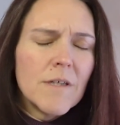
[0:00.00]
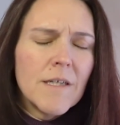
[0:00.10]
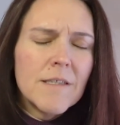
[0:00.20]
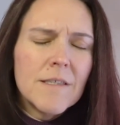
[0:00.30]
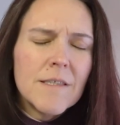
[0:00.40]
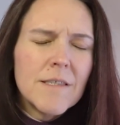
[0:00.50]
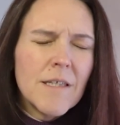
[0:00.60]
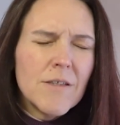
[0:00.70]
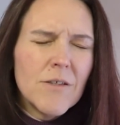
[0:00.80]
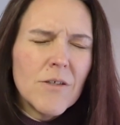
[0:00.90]
it's
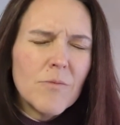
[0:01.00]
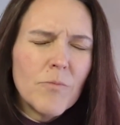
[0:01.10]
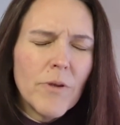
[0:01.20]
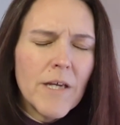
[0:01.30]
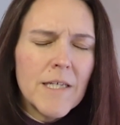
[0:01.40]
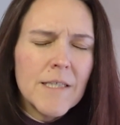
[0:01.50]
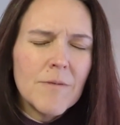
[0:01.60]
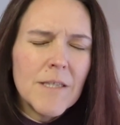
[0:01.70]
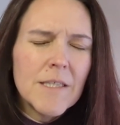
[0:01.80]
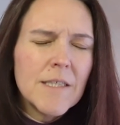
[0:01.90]
such a good place. I
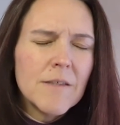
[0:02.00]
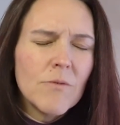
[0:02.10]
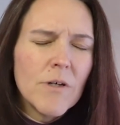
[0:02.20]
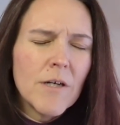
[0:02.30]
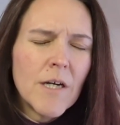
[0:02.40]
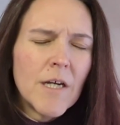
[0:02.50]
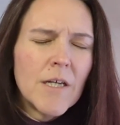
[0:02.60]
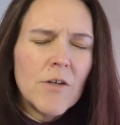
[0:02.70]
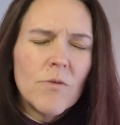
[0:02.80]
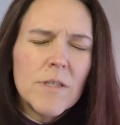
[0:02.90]
mean, this is where
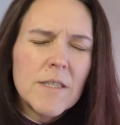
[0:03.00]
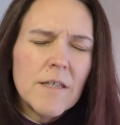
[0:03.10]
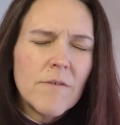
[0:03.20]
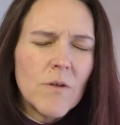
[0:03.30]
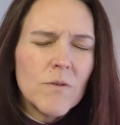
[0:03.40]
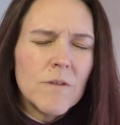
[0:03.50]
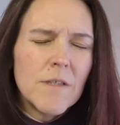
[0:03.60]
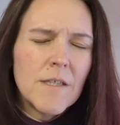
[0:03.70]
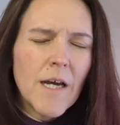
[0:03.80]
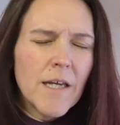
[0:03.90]
you receive those
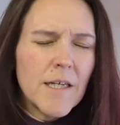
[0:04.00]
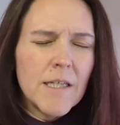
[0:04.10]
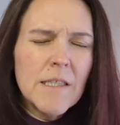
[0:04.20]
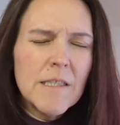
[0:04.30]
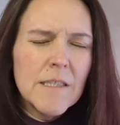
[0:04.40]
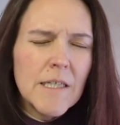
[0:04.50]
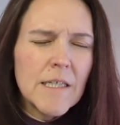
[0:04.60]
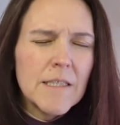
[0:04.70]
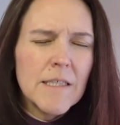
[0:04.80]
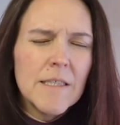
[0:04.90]
gut
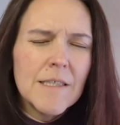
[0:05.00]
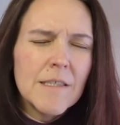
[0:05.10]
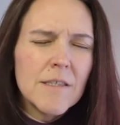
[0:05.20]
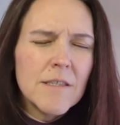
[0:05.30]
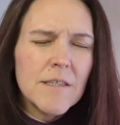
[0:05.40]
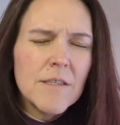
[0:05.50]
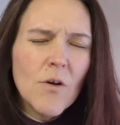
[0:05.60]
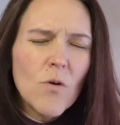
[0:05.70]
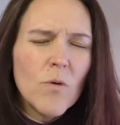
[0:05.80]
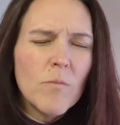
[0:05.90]
instincts. This is
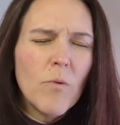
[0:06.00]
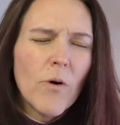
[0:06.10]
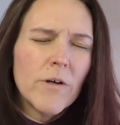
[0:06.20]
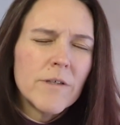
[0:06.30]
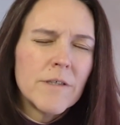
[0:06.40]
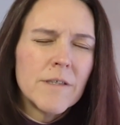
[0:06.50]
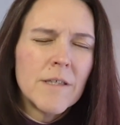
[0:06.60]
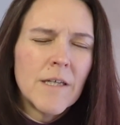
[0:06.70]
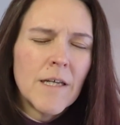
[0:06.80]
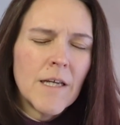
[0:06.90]
so important.
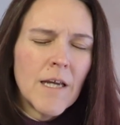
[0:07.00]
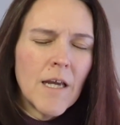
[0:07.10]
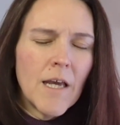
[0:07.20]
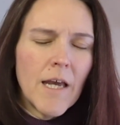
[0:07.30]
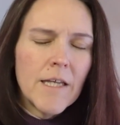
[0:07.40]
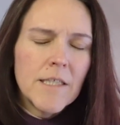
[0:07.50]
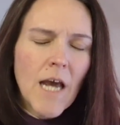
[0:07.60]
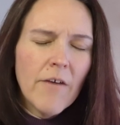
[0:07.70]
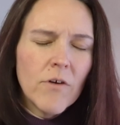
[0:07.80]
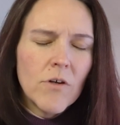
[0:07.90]
And to
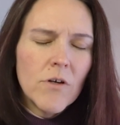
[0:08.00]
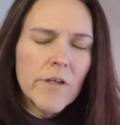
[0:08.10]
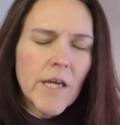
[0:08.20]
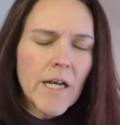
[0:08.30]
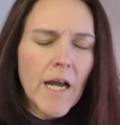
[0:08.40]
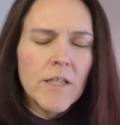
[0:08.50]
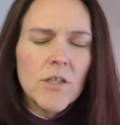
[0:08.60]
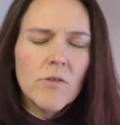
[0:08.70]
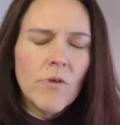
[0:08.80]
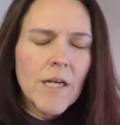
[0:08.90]
have a good
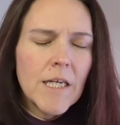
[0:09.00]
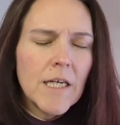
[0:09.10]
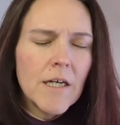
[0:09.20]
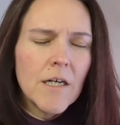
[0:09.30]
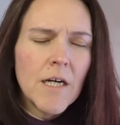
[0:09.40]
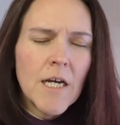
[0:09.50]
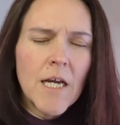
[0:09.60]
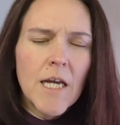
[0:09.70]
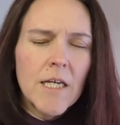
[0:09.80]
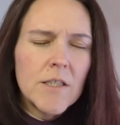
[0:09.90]
connection right here
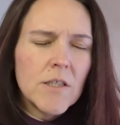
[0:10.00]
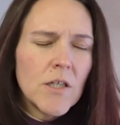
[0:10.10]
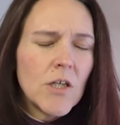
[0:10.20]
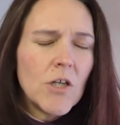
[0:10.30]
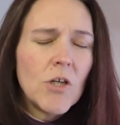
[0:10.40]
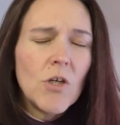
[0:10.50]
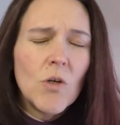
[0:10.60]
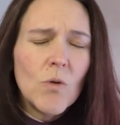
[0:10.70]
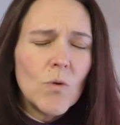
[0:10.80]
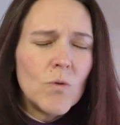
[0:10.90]
is
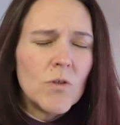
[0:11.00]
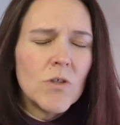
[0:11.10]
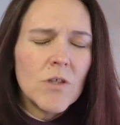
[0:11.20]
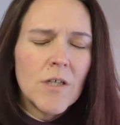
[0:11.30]
huge.